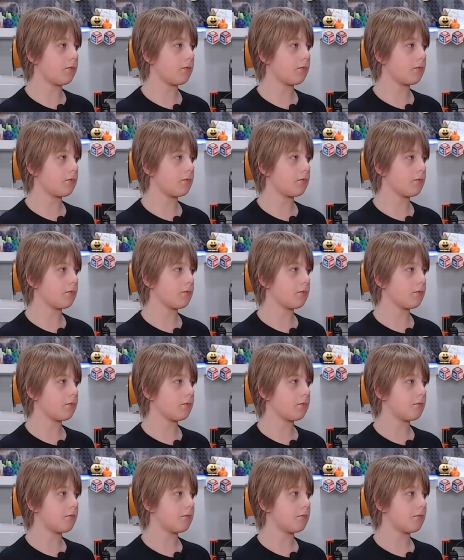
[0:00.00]

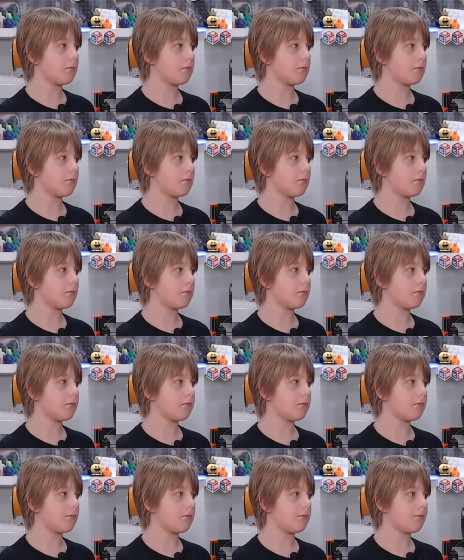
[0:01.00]

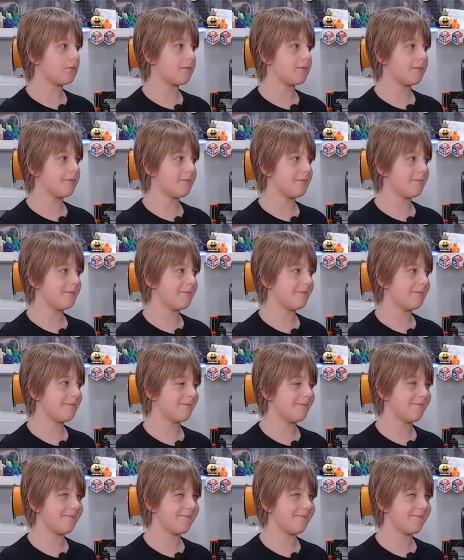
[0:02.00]
No one is speaking in this clip.